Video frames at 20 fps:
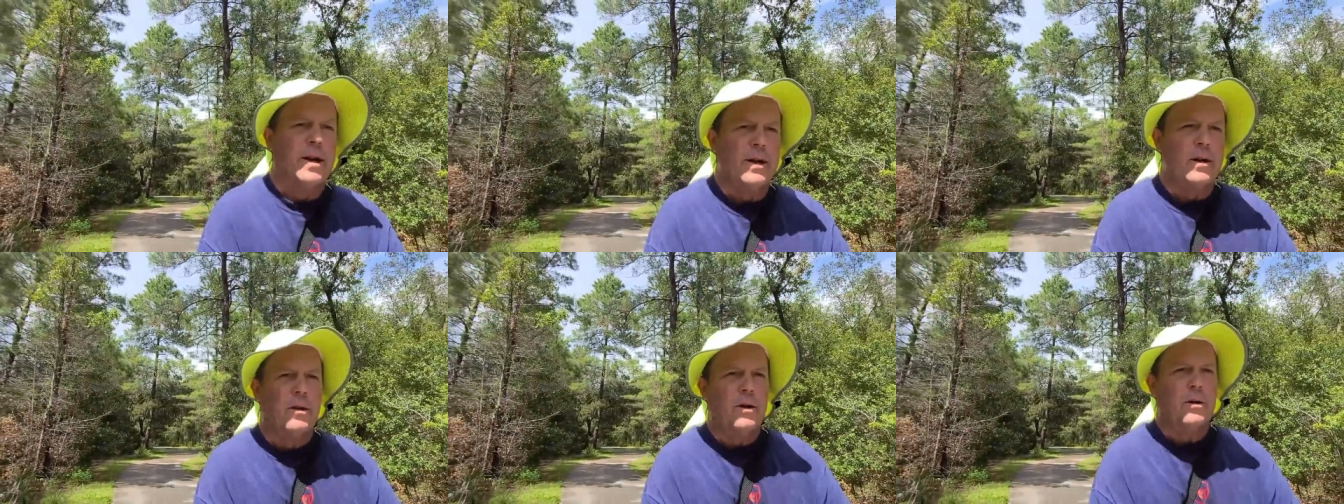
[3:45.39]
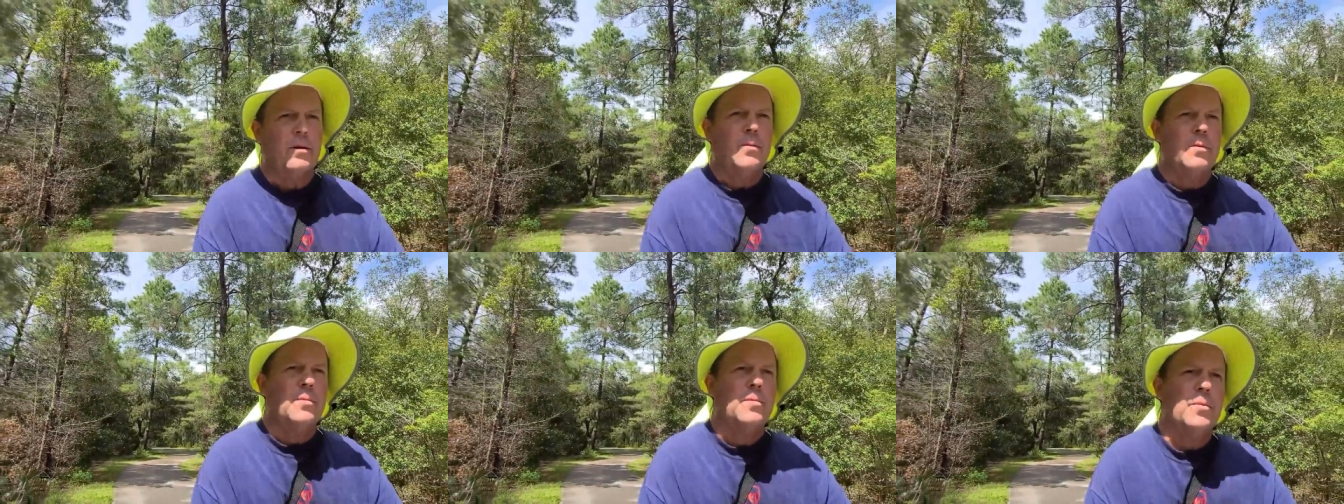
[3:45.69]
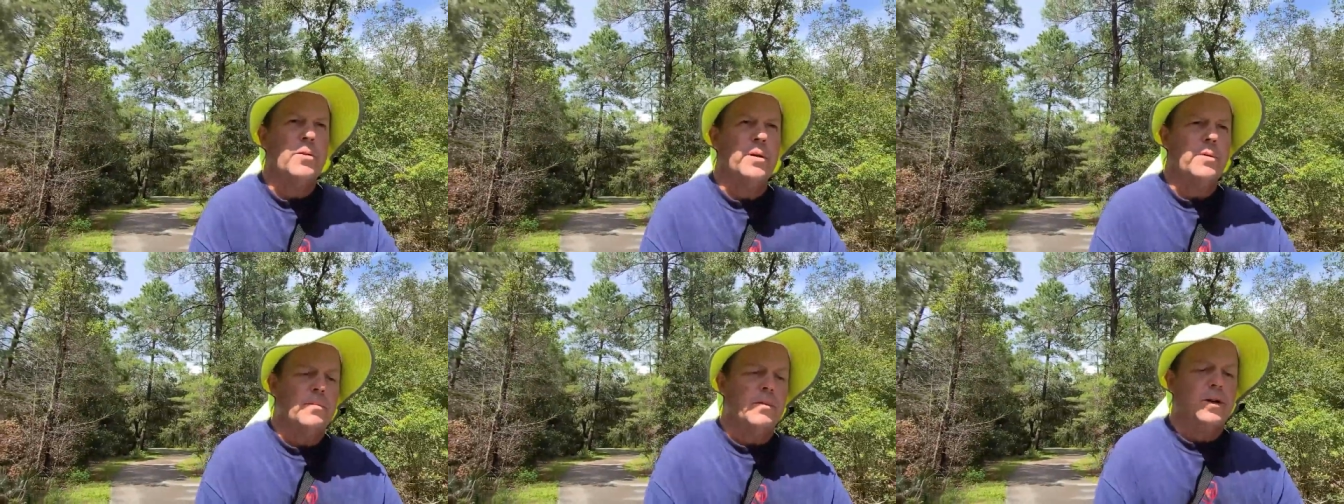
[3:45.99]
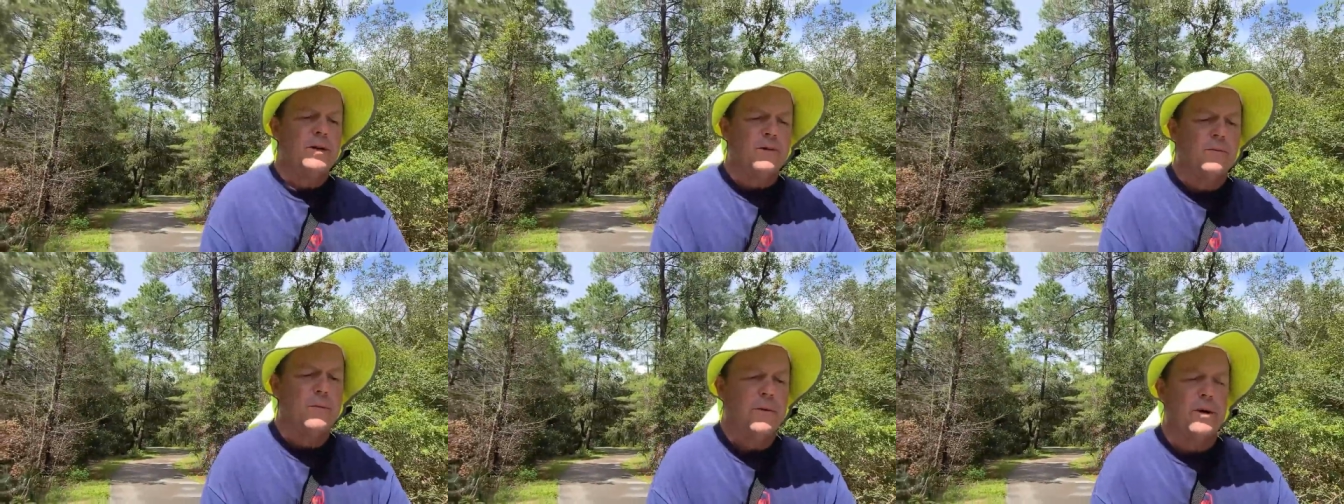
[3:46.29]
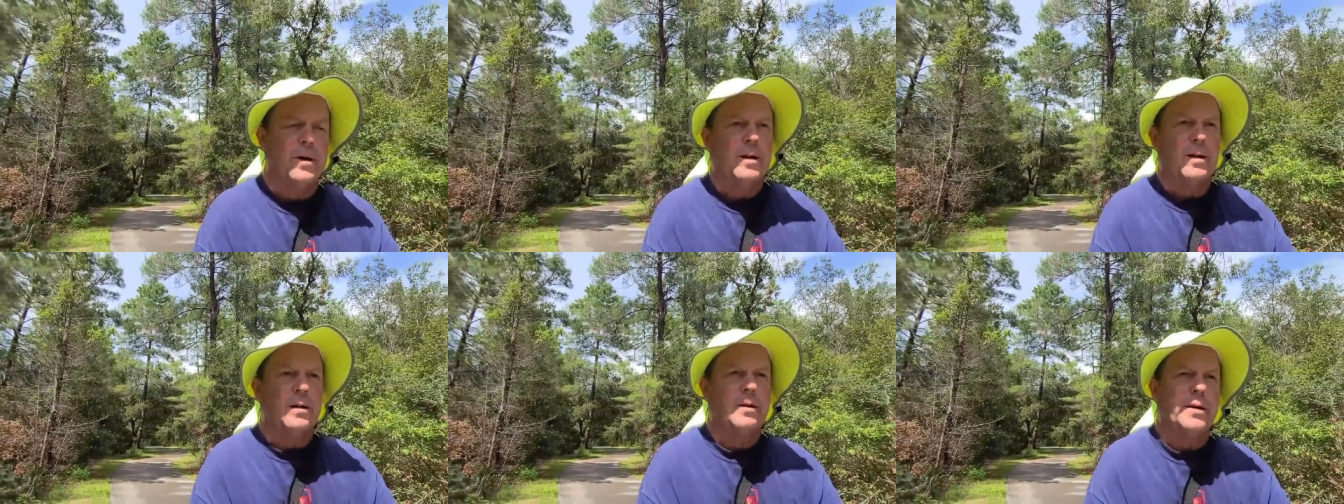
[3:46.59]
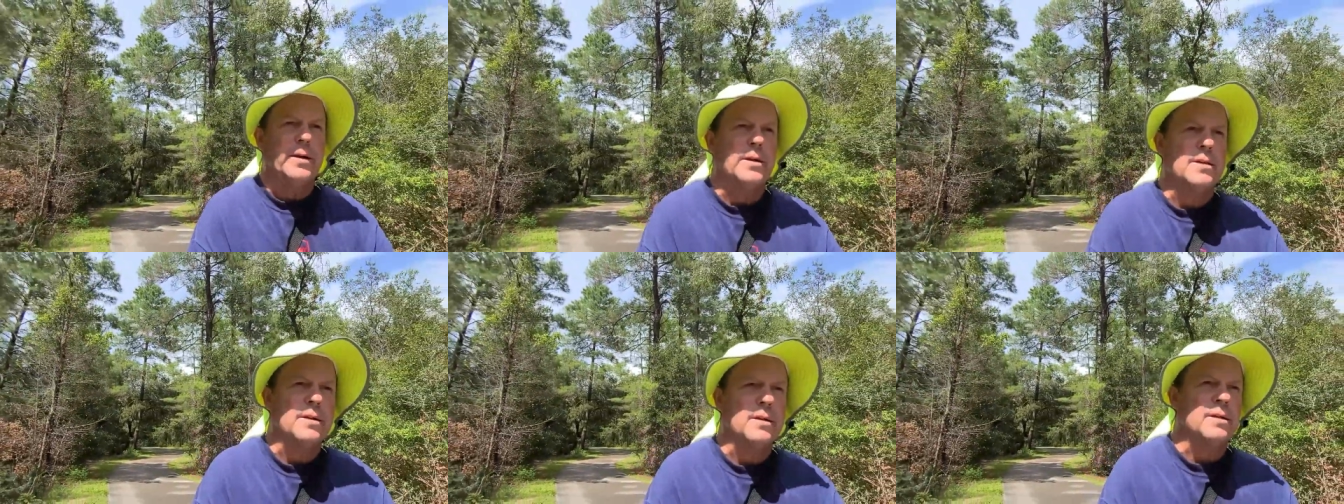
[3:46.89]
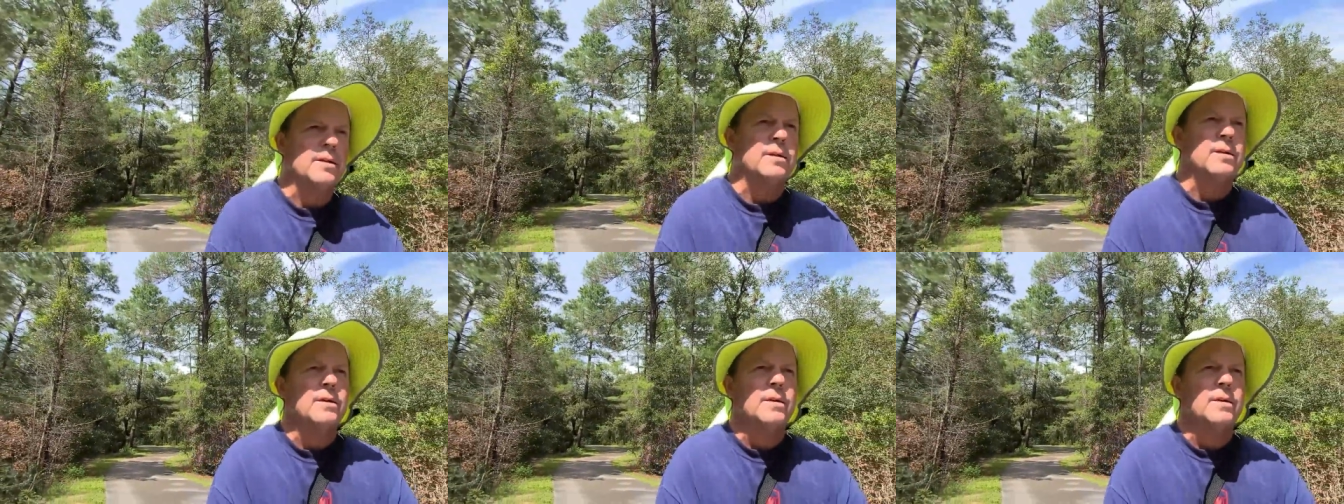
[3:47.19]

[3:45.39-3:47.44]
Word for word: I know pretty much where it leaked,